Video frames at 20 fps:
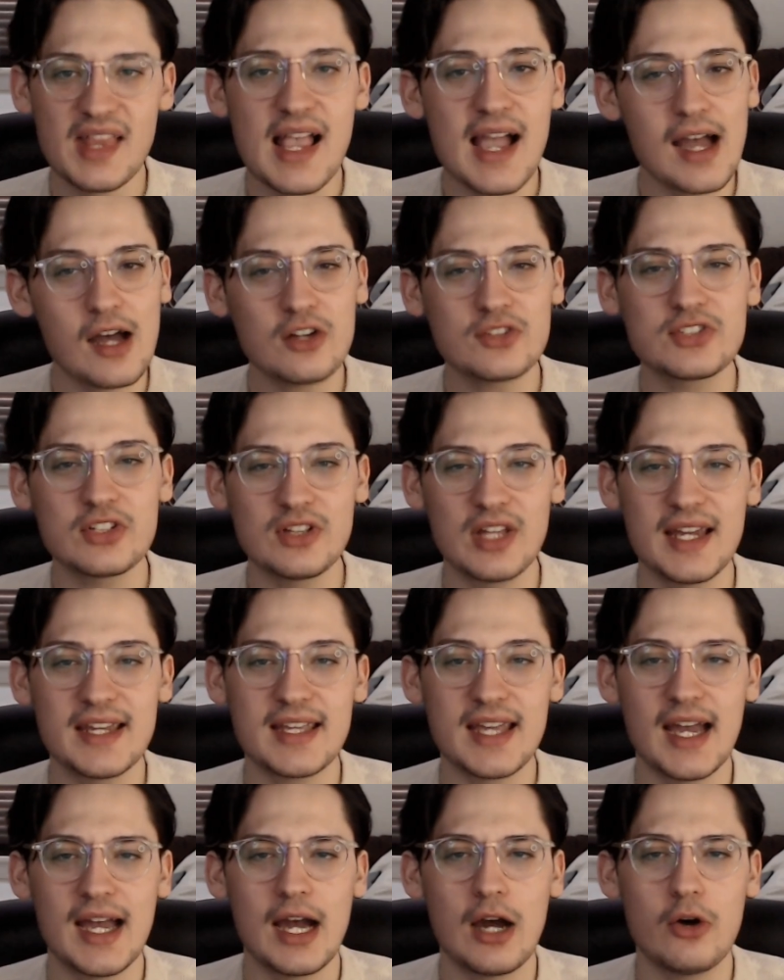I also
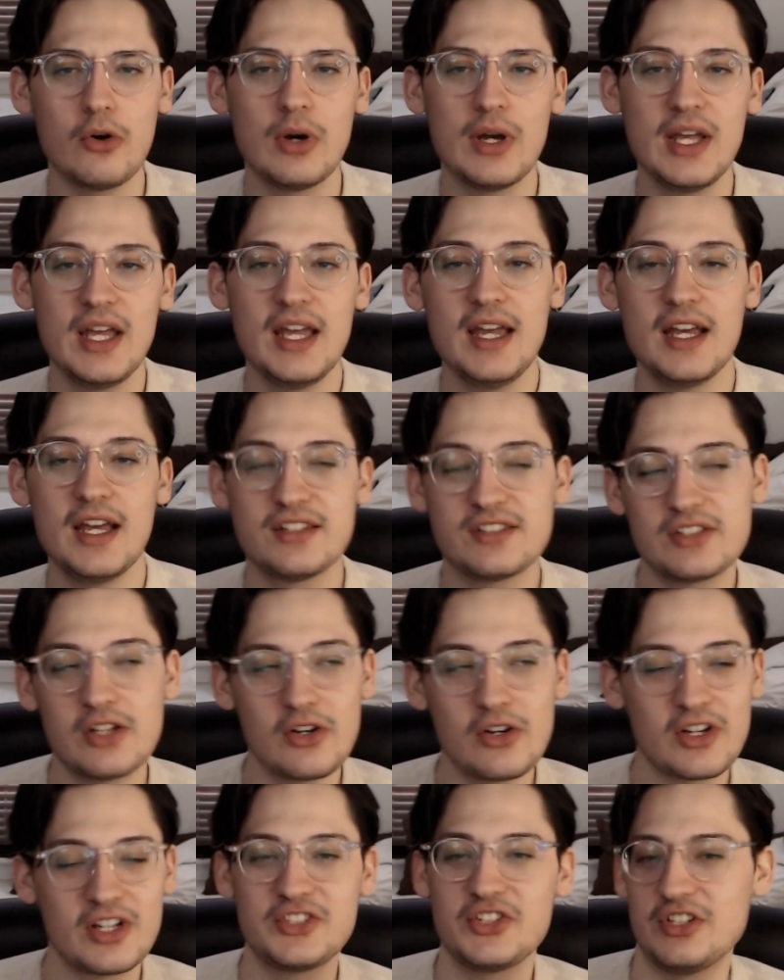like how
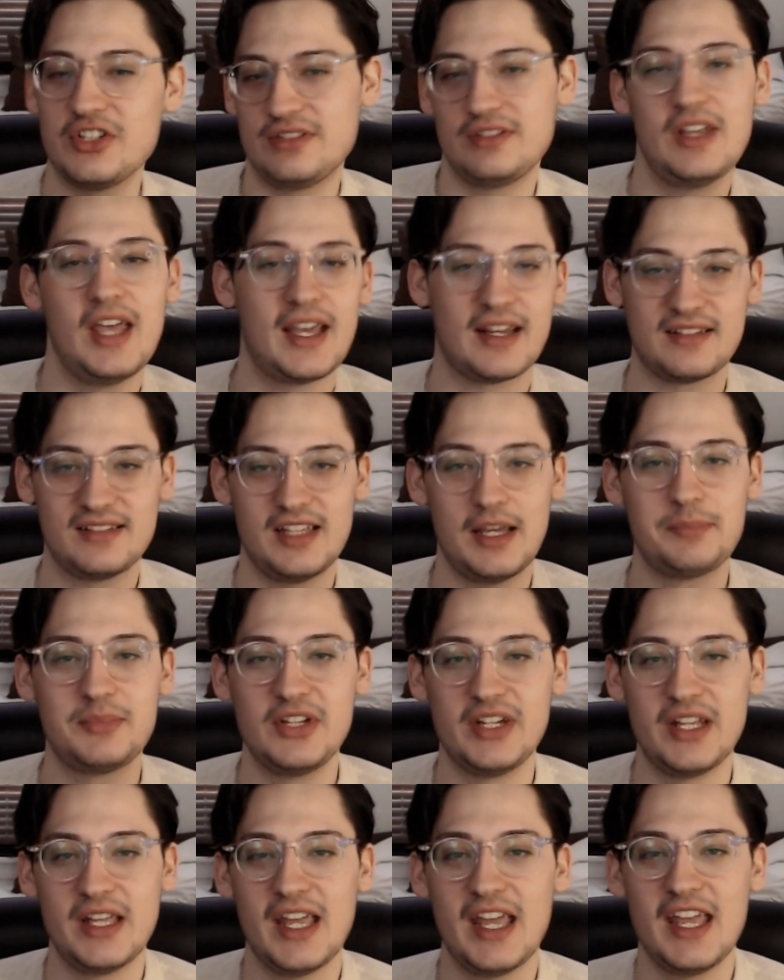Hisoka just
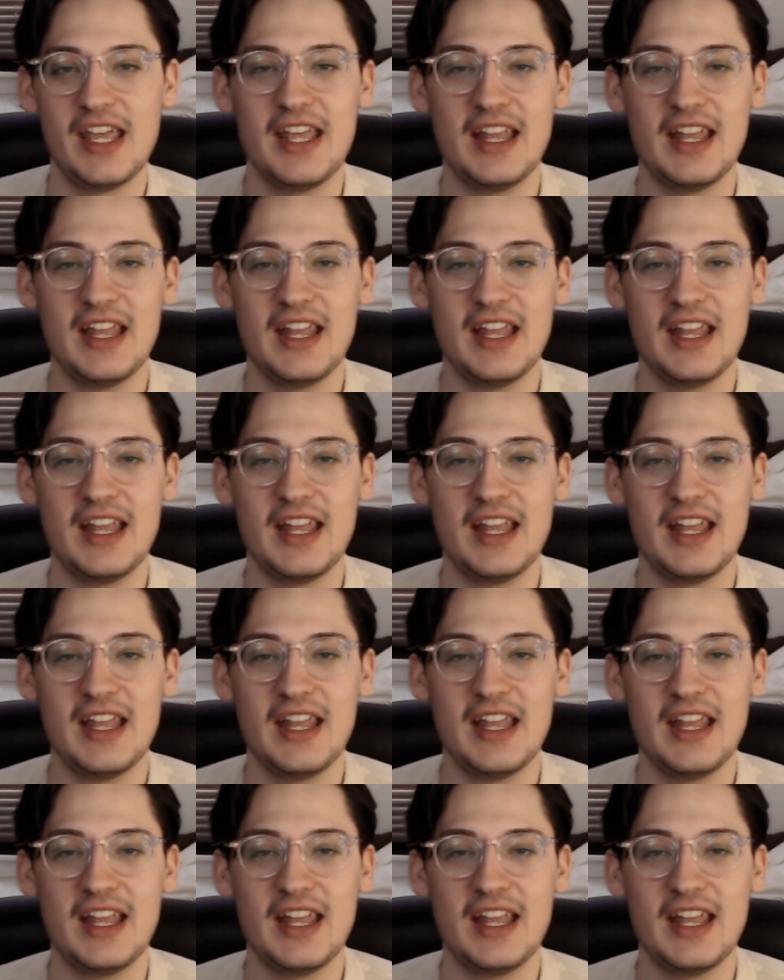accepted it.